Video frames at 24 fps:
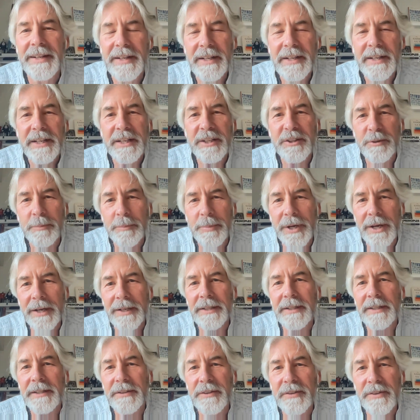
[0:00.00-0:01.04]
in your
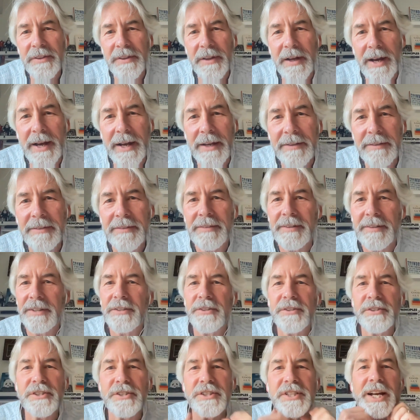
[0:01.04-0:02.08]
butt, in your thighs, in
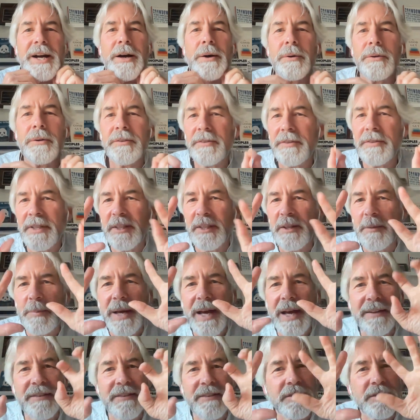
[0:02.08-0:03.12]
your jowls, in the
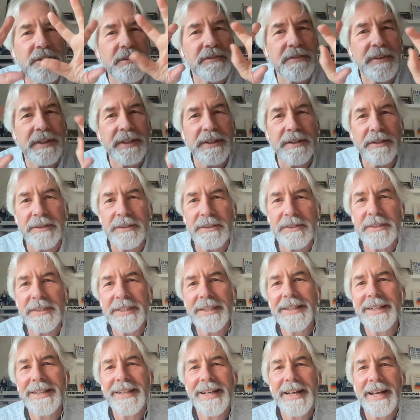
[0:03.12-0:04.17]
pads in your fingers.
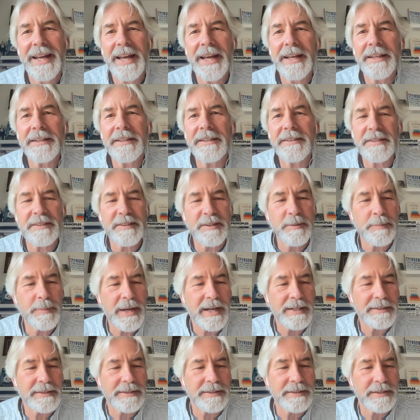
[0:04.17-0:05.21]
Endless
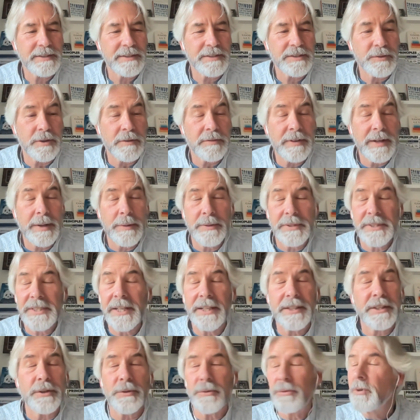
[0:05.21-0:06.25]
capacity to store fat. It would
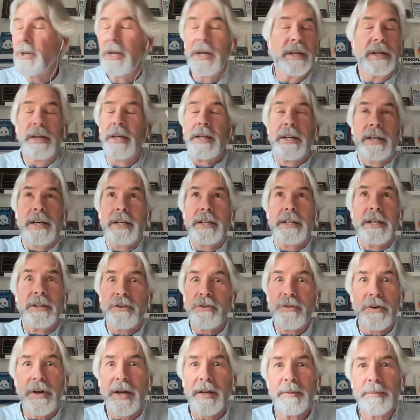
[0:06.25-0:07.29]
take you an
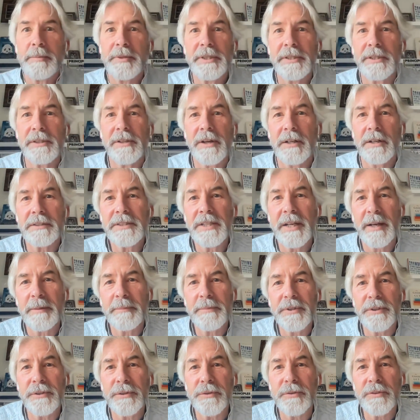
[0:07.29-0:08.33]
incredibly long time
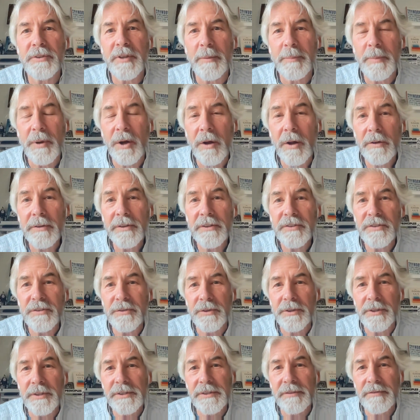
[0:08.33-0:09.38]
to use up all the
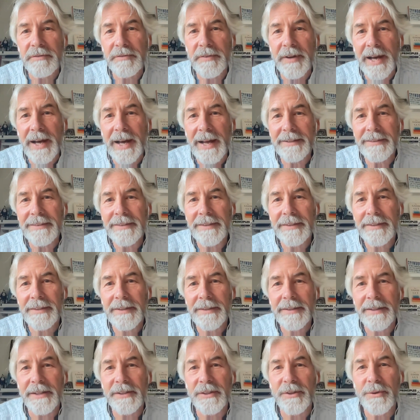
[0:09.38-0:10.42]
storage of fat
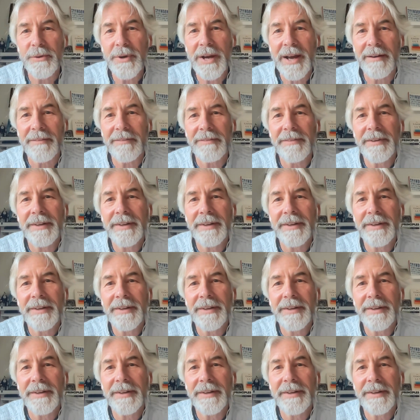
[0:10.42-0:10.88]
that you have